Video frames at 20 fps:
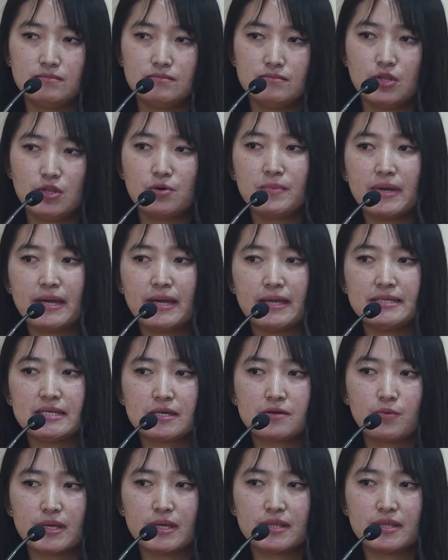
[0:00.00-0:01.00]
no
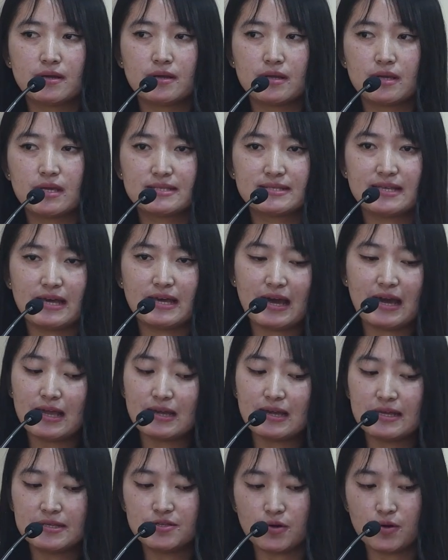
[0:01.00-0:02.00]
matter whether it's a
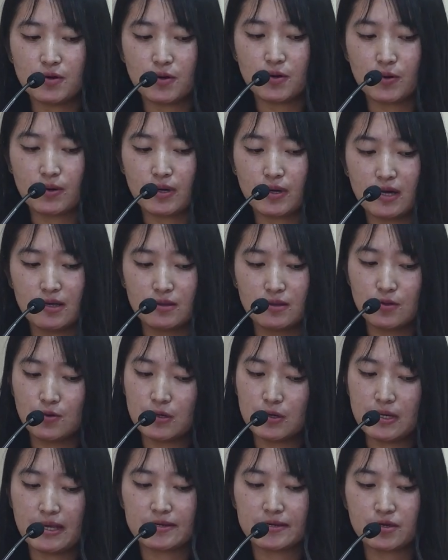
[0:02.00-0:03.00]
highland or a
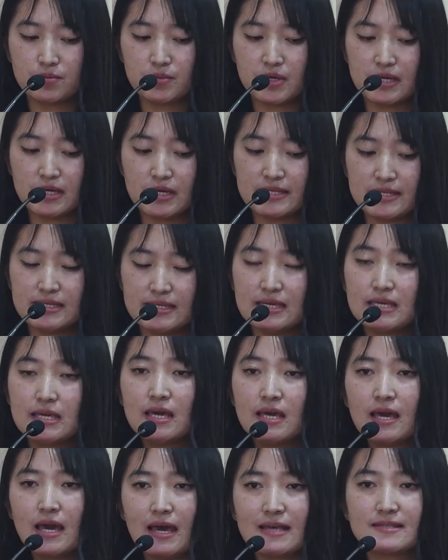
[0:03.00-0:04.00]
lowland community,
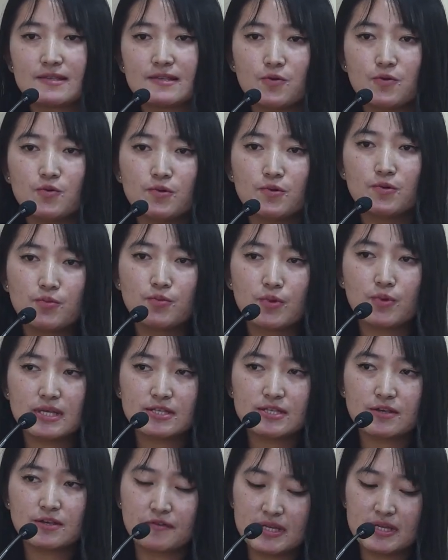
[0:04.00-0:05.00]
has their own
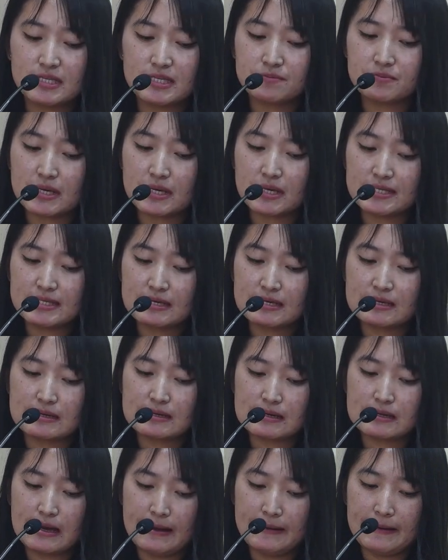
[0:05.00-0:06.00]
ways of interpreting
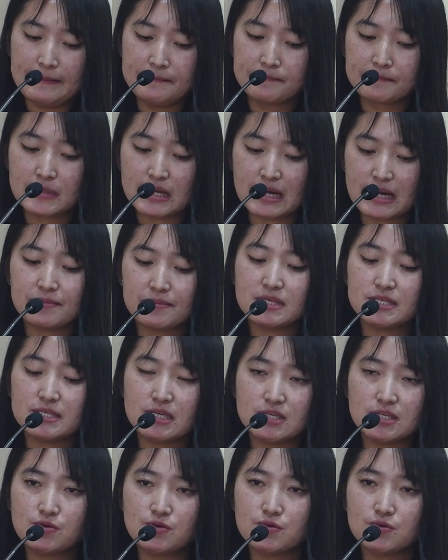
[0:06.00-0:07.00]
climate
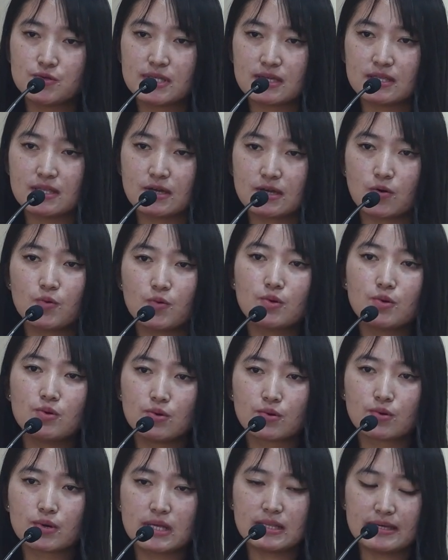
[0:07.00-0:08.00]
change using their own
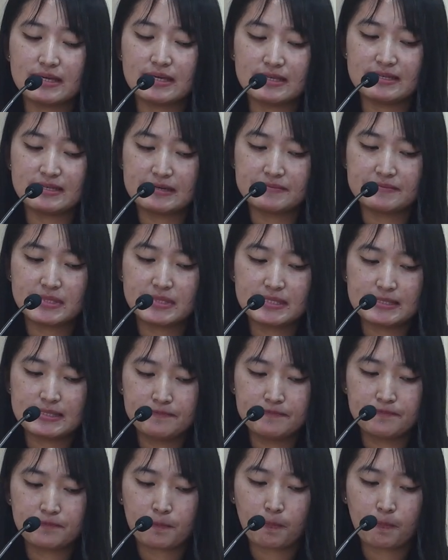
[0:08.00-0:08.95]
local idioms.